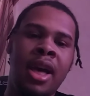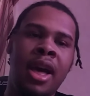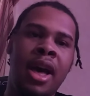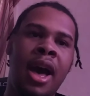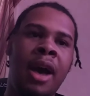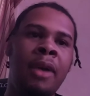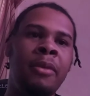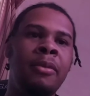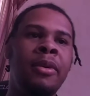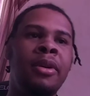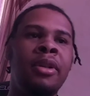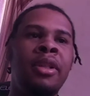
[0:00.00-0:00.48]

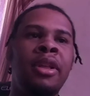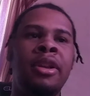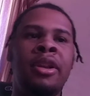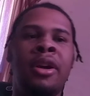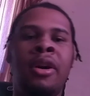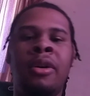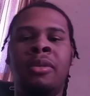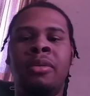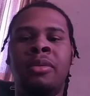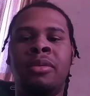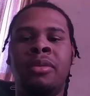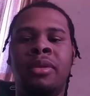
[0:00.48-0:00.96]
I really
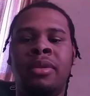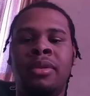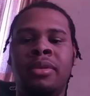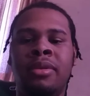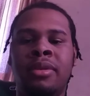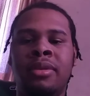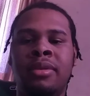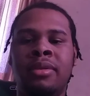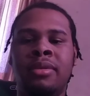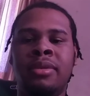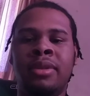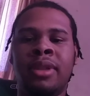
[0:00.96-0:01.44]
don't
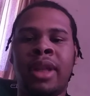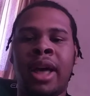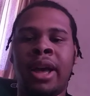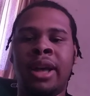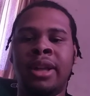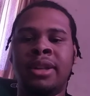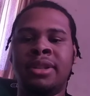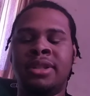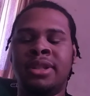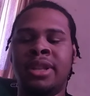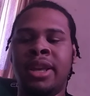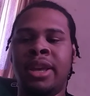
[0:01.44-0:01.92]

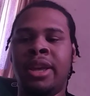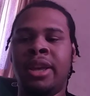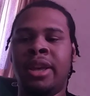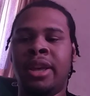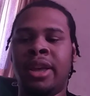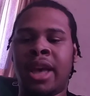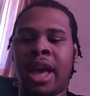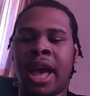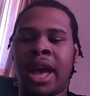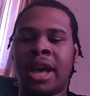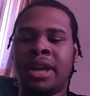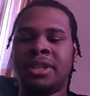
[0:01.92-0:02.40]
like seeing
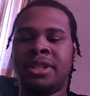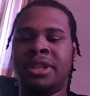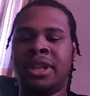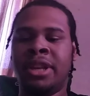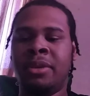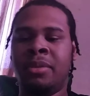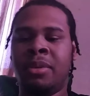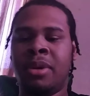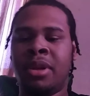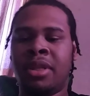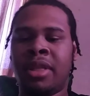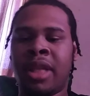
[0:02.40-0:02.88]

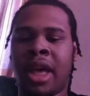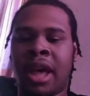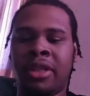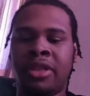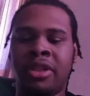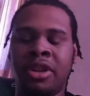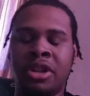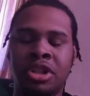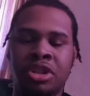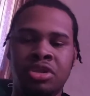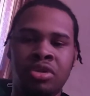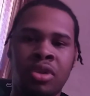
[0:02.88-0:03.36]
Cassie with like
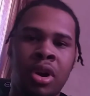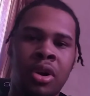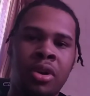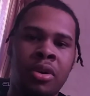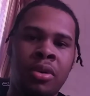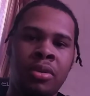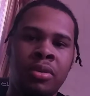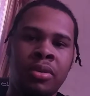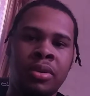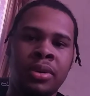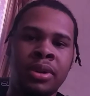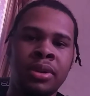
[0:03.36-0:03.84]
the
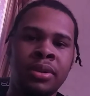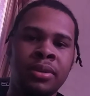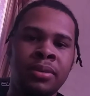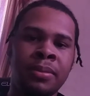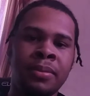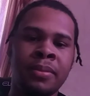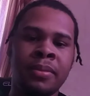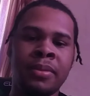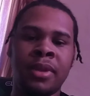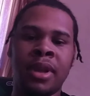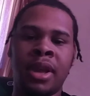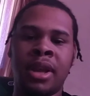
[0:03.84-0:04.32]
drone
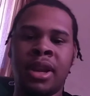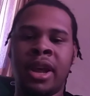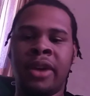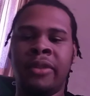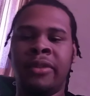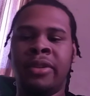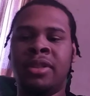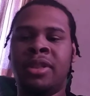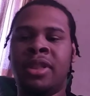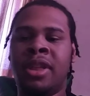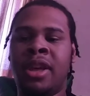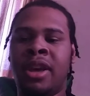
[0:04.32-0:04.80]
and
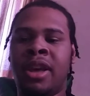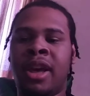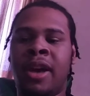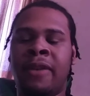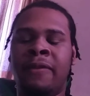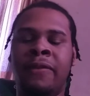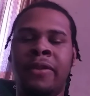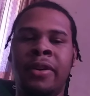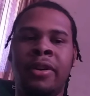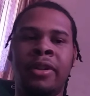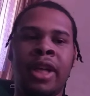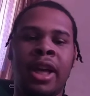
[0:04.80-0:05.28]
everything. I
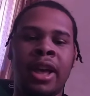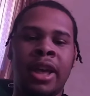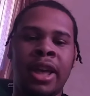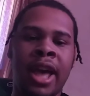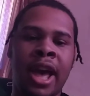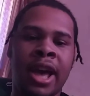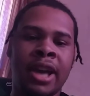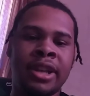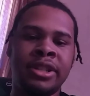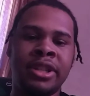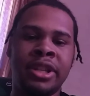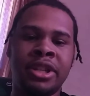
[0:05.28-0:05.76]
feel like
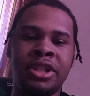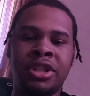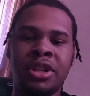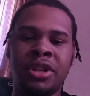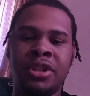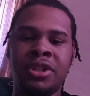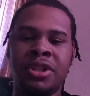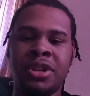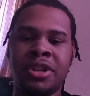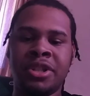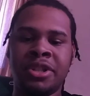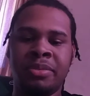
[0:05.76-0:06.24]
Cassie
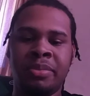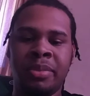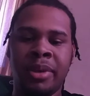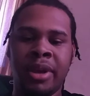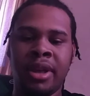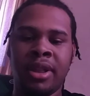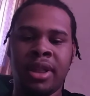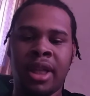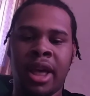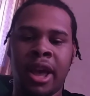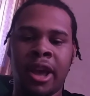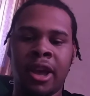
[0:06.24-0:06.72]
should just
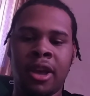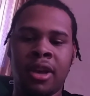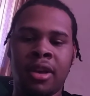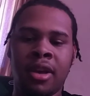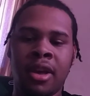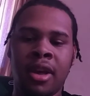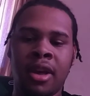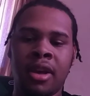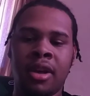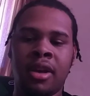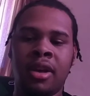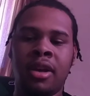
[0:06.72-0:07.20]
be like
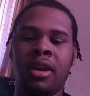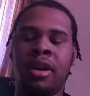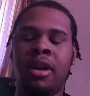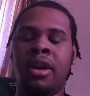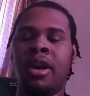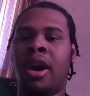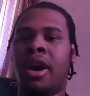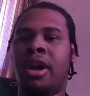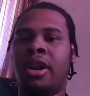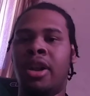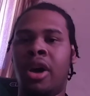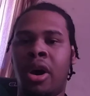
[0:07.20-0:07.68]

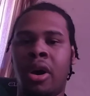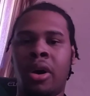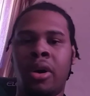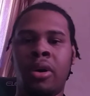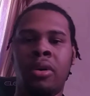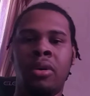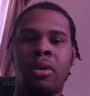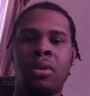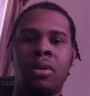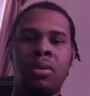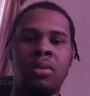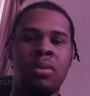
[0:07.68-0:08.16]

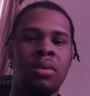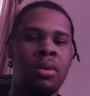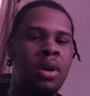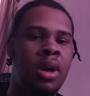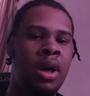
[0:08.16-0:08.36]
gun-ho,